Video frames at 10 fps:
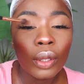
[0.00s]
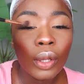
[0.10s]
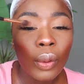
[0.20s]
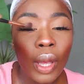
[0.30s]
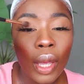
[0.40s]

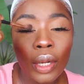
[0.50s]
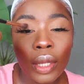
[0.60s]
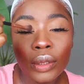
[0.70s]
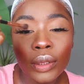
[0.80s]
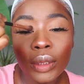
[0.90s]
go ahead
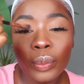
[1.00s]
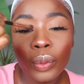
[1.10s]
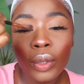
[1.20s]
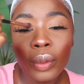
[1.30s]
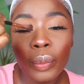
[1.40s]
and just
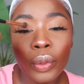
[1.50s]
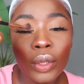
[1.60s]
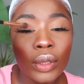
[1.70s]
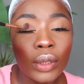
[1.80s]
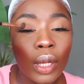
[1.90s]
put
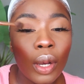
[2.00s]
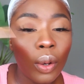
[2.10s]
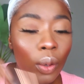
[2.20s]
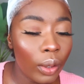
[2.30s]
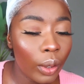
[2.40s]
bronzer
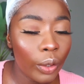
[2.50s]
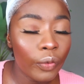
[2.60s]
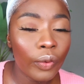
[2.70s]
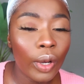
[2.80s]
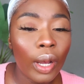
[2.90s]
all
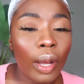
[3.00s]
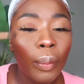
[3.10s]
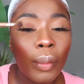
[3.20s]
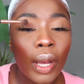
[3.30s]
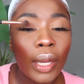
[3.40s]
over
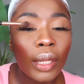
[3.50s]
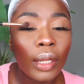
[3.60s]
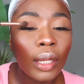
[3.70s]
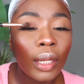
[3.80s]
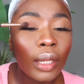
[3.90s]
my
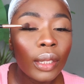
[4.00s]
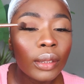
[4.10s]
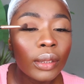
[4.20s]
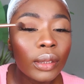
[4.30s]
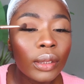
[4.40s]

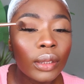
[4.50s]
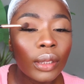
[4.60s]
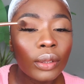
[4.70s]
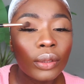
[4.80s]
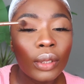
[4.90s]
lids
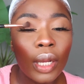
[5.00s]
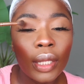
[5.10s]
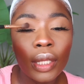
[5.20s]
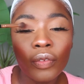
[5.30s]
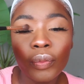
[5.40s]
just to
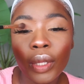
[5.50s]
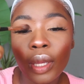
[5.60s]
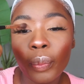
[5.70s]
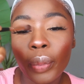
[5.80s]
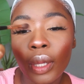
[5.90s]
like give me
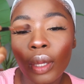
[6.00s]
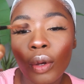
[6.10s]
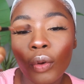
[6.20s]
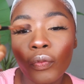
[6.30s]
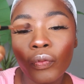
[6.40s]
a bit
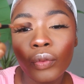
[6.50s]
of